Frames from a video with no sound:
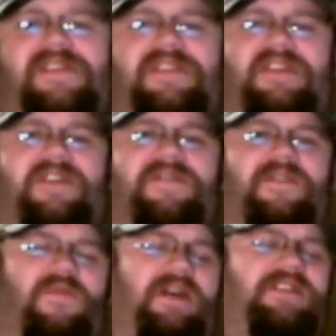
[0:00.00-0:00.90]
You know,
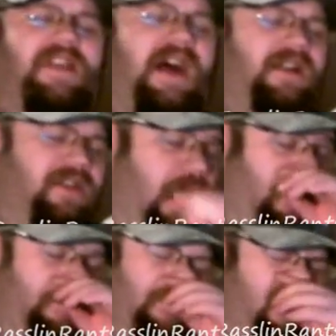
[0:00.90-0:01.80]
there was the odd
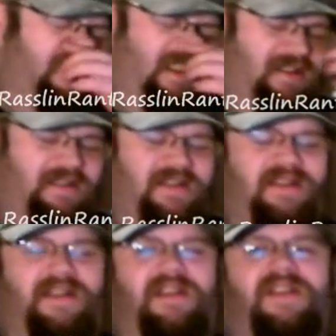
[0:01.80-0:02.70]
jobber, but I mean,
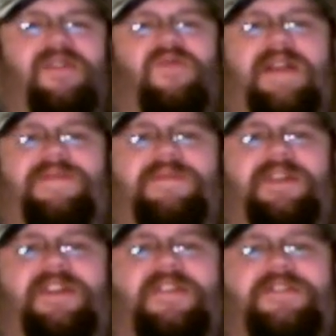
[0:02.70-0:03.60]
right from the
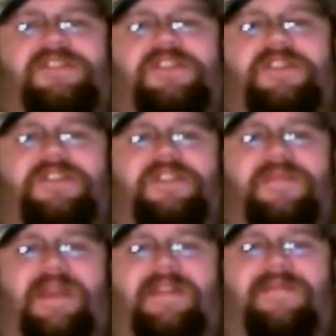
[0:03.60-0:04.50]
curtain jerker to
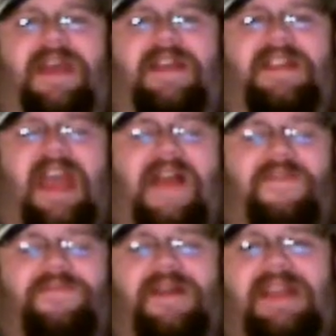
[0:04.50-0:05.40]
the main event,
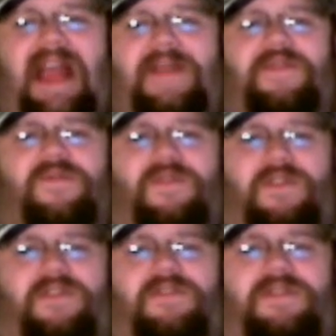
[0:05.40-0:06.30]
everybody had their
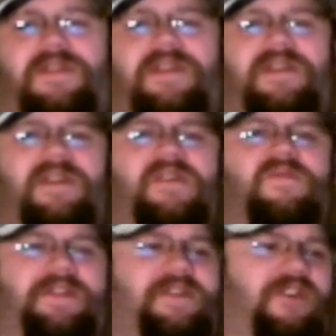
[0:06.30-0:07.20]
role.
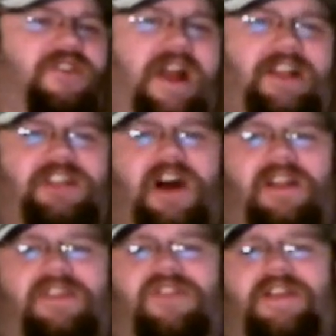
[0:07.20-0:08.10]
Whether you're a Crash
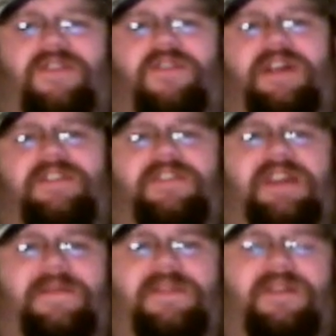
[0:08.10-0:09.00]
Holly trying to hold on to
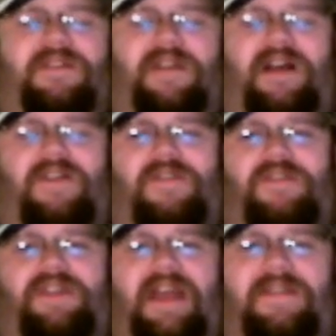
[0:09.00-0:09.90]
the
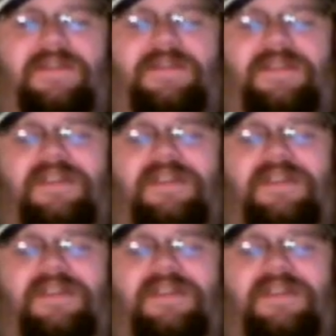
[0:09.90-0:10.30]
hardcore title,